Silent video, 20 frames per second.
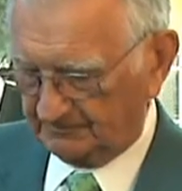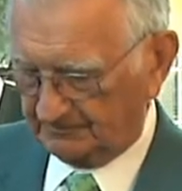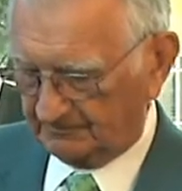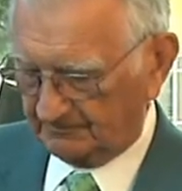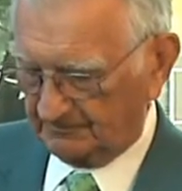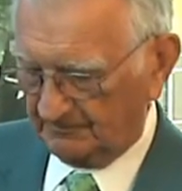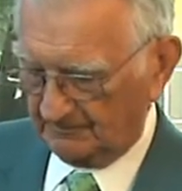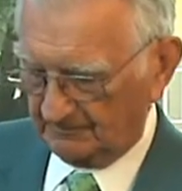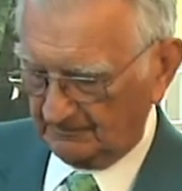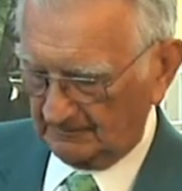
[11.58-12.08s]

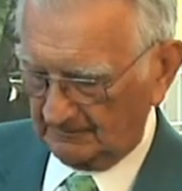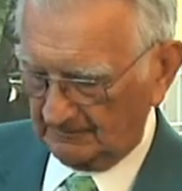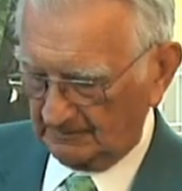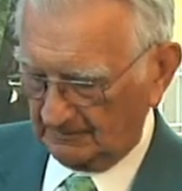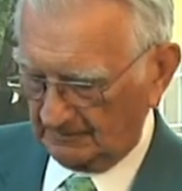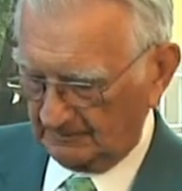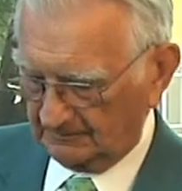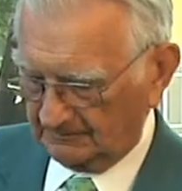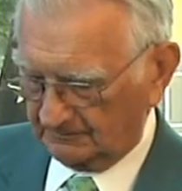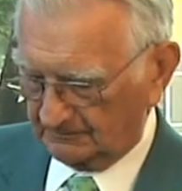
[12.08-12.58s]

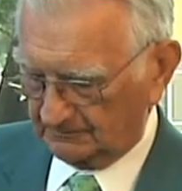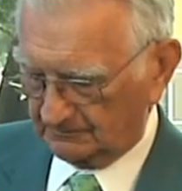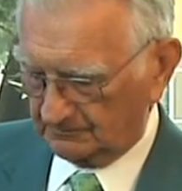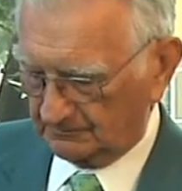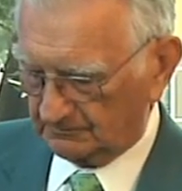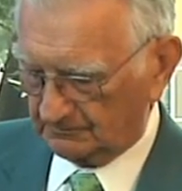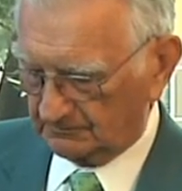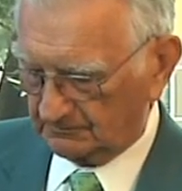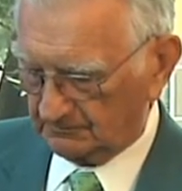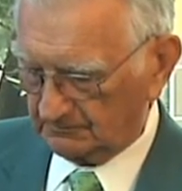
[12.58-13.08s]

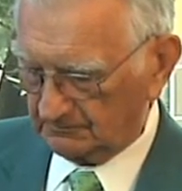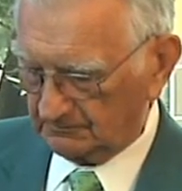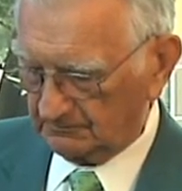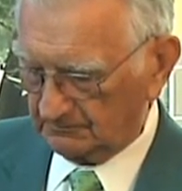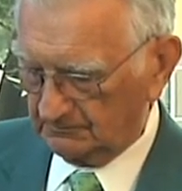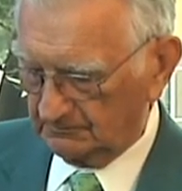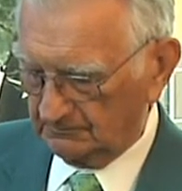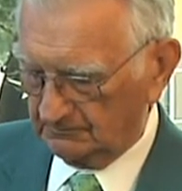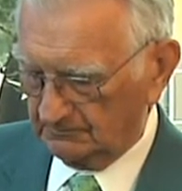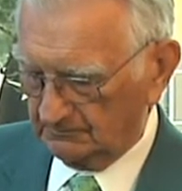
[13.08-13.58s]

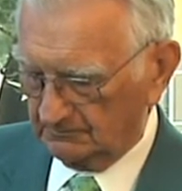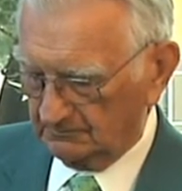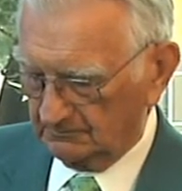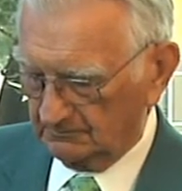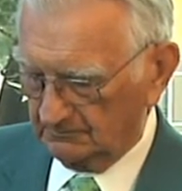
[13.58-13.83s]
(no one is talking)